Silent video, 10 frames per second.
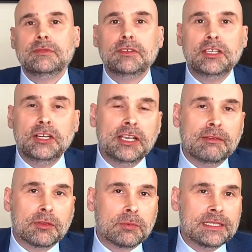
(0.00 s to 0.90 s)
you
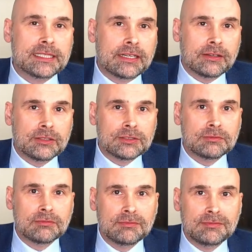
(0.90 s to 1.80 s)
have 3 senators
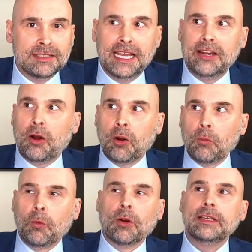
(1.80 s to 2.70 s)
that are
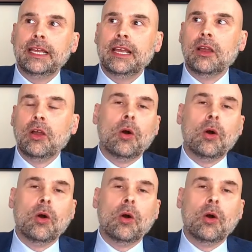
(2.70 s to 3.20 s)
working